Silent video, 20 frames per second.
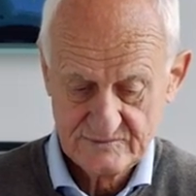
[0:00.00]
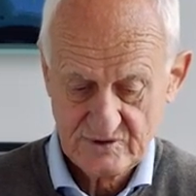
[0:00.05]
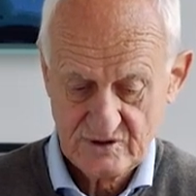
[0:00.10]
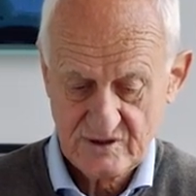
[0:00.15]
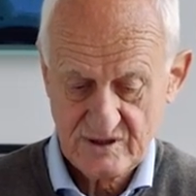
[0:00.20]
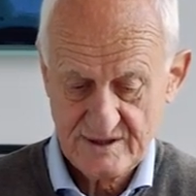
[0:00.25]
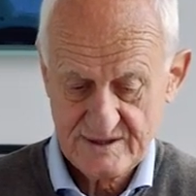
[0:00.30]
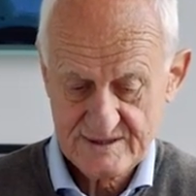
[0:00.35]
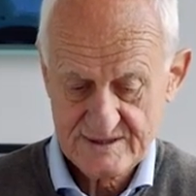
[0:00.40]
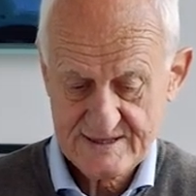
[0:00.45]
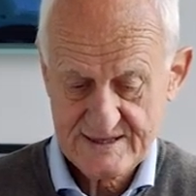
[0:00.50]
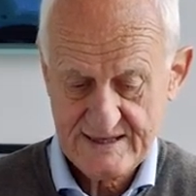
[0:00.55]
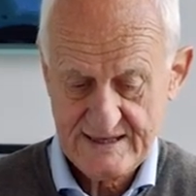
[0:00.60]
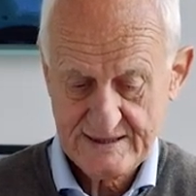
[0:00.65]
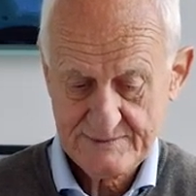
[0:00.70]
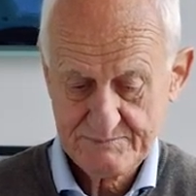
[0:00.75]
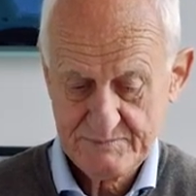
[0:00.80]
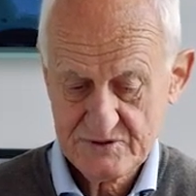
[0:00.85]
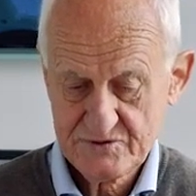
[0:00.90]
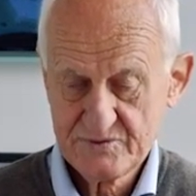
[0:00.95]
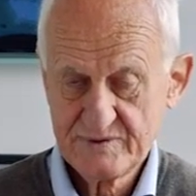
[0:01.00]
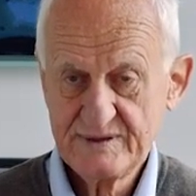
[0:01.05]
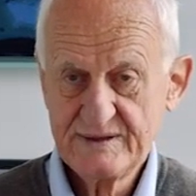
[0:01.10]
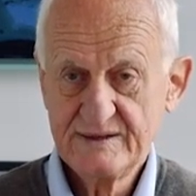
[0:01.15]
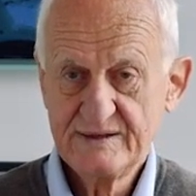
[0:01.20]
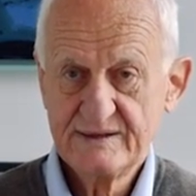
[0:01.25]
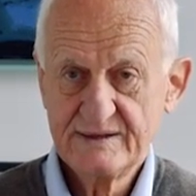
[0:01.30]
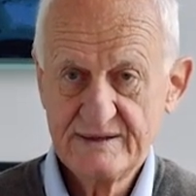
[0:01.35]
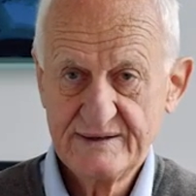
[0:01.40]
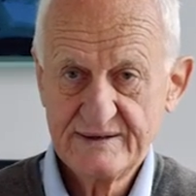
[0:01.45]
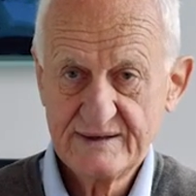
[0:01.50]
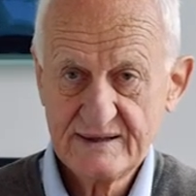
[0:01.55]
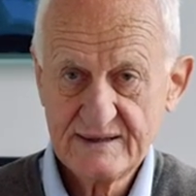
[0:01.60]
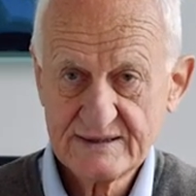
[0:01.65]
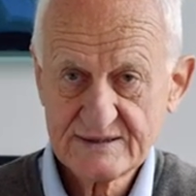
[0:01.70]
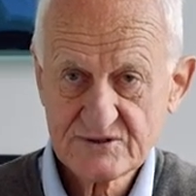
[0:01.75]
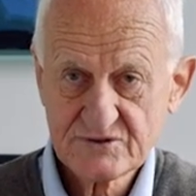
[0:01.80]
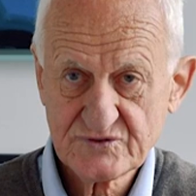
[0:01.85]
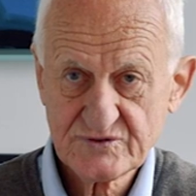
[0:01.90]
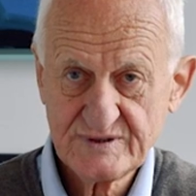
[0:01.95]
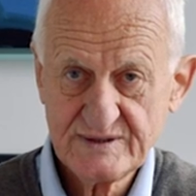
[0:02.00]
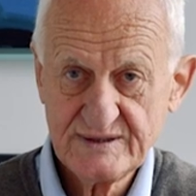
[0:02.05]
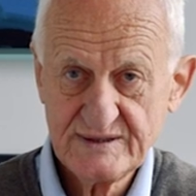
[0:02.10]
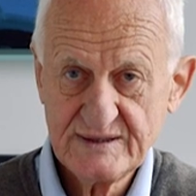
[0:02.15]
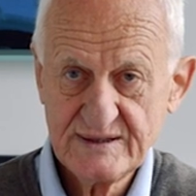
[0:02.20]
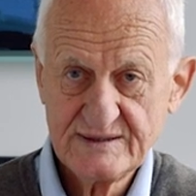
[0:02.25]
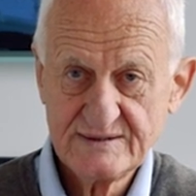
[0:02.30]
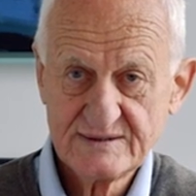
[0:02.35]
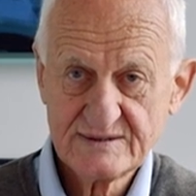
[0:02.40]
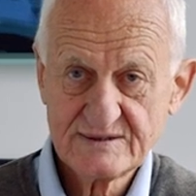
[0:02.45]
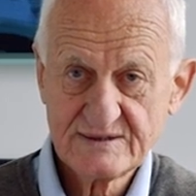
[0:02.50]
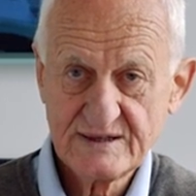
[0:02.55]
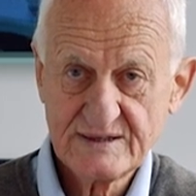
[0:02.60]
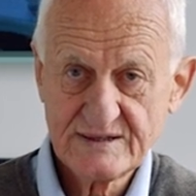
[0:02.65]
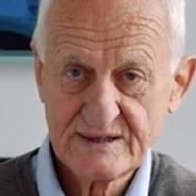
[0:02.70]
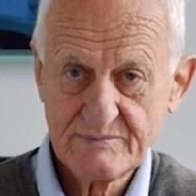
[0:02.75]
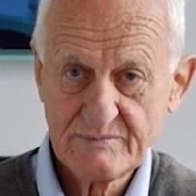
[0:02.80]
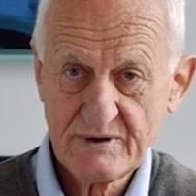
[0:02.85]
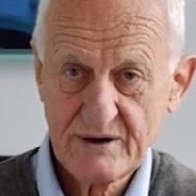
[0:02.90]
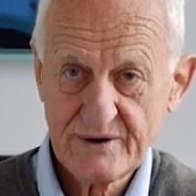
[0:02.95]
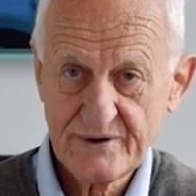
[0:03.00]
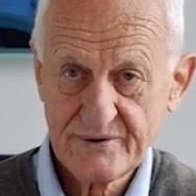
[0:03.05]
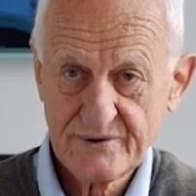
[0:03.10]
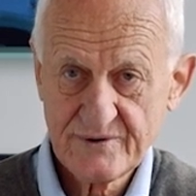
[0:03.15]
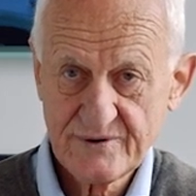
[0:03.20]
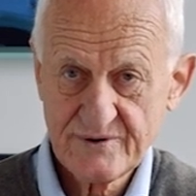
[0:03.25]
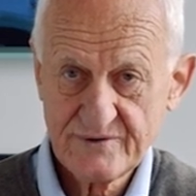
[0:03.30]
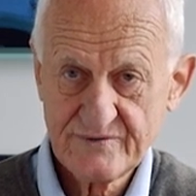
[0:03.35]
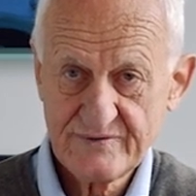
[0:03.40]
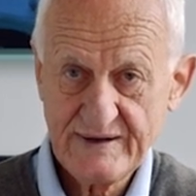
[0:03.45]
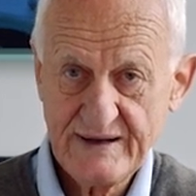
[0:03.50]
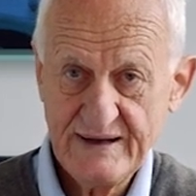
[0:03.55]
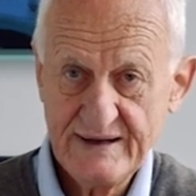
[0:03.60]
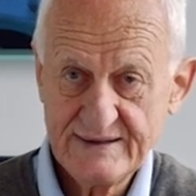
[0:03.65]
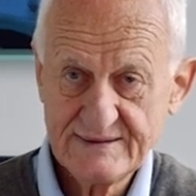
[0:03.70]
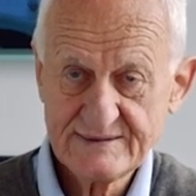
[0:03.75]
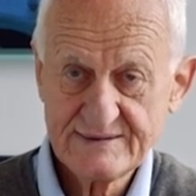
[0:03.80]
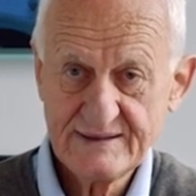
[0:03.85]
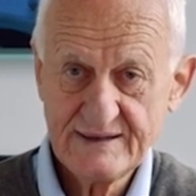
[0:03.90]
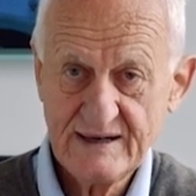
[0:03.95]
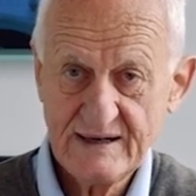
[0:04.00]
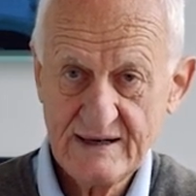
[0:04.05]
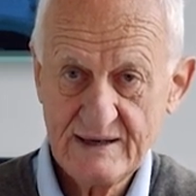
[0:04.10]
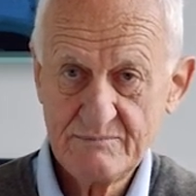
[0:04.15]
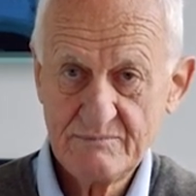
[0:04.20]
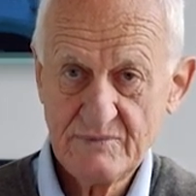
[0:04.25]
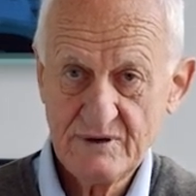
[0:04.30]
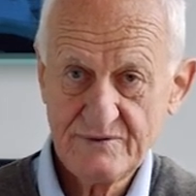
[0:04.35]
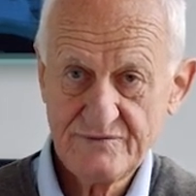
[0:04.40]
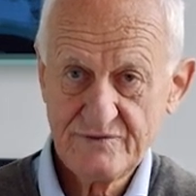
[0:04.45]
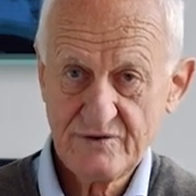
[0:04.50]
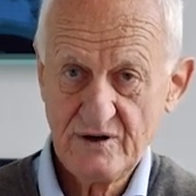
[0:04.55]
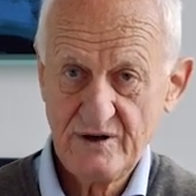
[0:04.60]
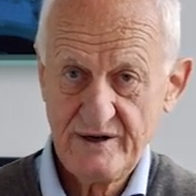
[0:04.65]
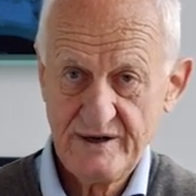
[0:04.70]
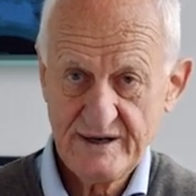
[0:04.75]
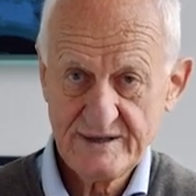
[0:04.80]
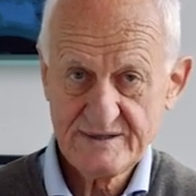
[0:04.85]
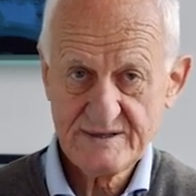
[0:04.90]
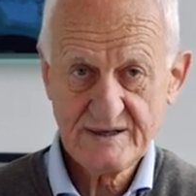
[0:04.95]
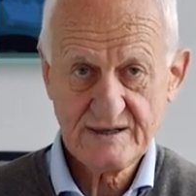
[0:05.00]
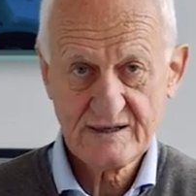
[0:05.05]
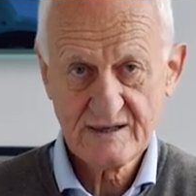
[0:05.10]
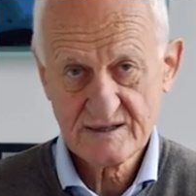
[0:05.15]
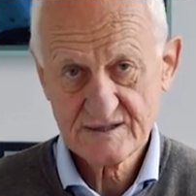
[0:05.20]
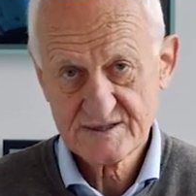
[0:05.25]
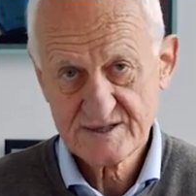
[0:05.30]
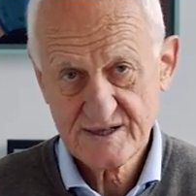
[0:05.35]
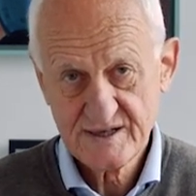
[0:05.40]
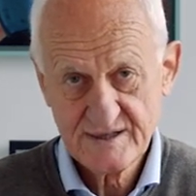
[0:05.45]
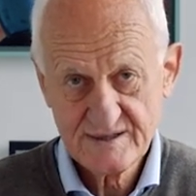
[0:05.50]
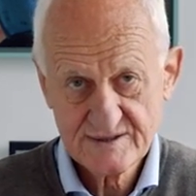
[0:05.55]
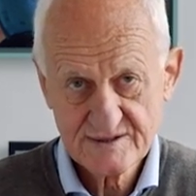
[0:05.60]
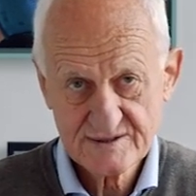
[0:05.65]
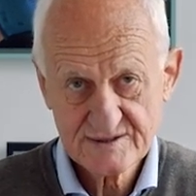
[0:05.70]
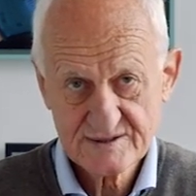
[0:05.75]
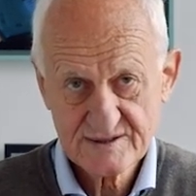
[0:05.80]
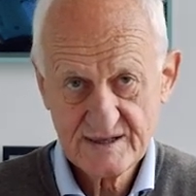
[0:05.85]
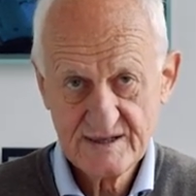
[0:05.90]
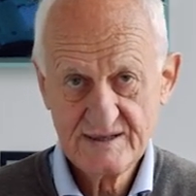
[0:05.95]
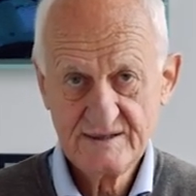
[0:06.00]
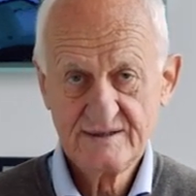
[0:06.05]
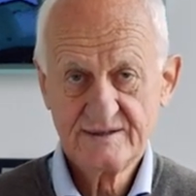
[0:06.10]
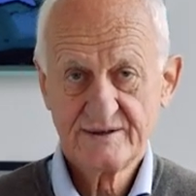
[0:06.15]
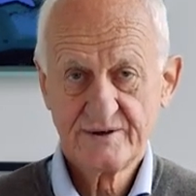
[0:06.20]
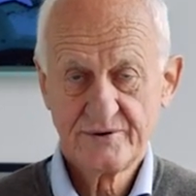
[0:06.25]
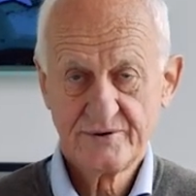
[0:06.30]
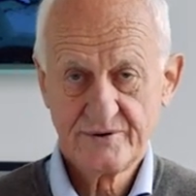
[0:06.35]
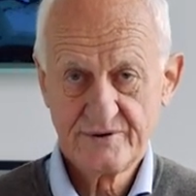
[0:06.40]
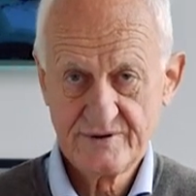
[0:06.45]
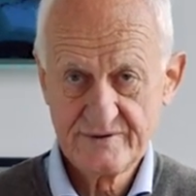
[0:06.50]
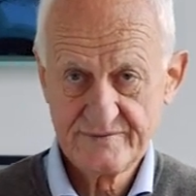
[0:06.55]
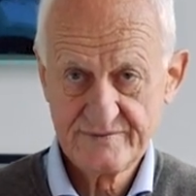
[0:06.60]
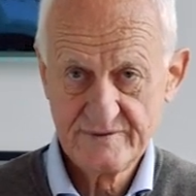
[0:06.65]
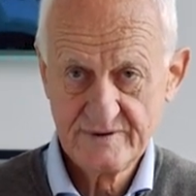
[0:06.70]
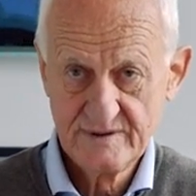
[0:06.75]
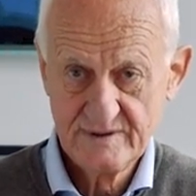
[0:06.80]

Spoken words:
contact between an artery and the trigeminal nerve, and there are morphological changes in the nerve